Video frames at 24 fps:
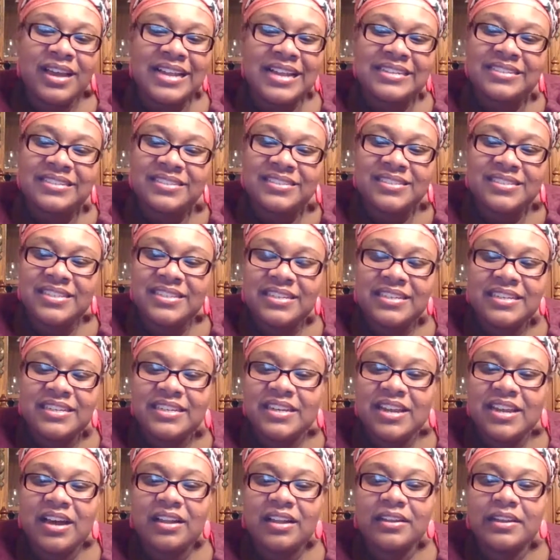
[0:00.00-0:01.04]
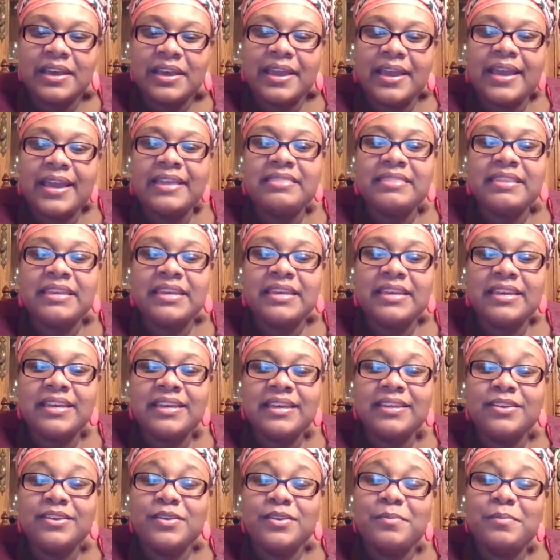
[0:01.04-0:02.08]
just didn't need all that. And
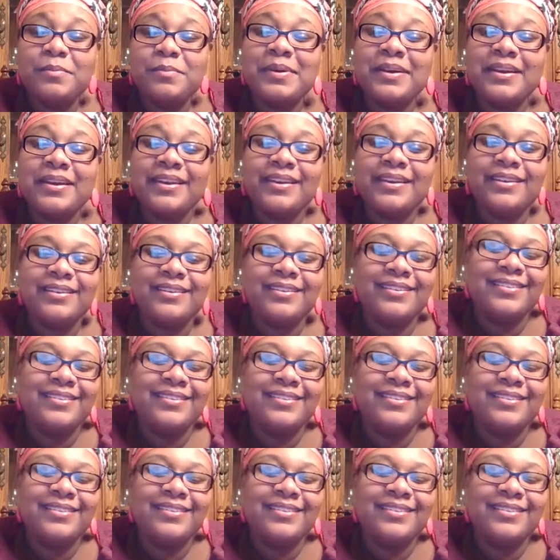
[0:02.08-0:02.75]
then, but